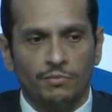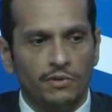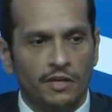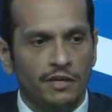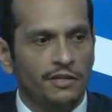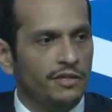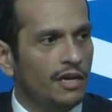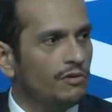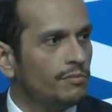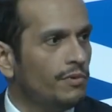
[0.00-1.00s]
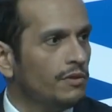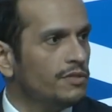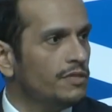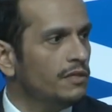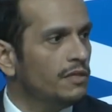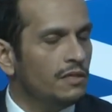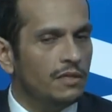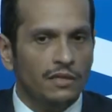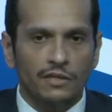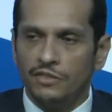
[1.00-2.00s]
carrying our policy
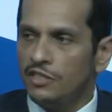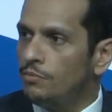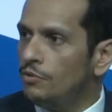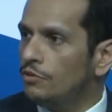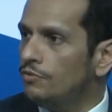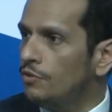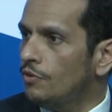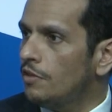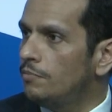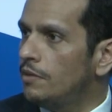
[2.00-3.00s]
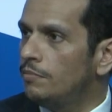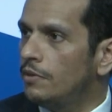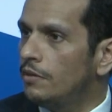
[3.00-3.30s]
in support for the people